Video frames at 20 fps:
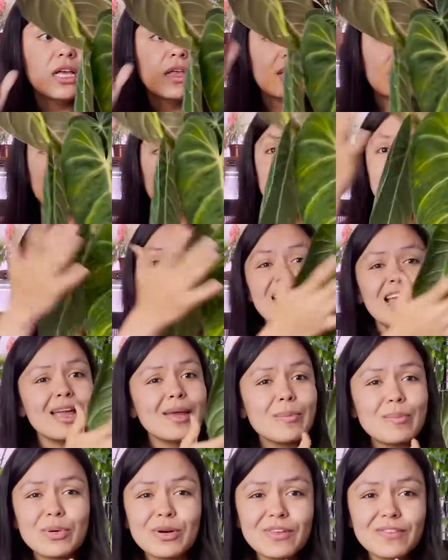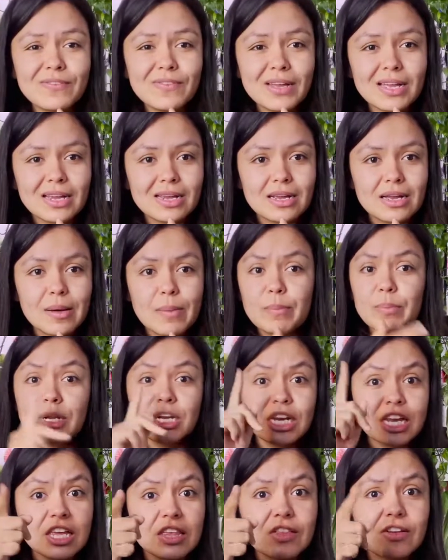She ain't perfect, but
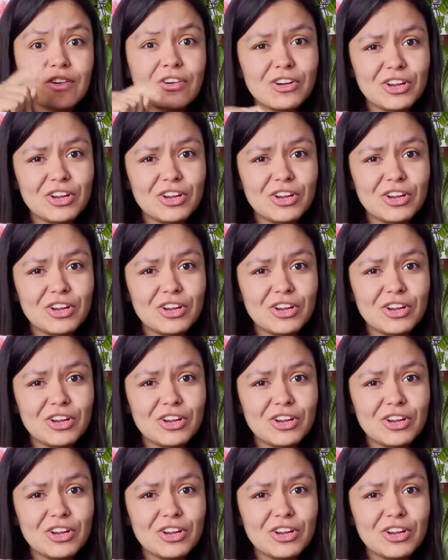neither are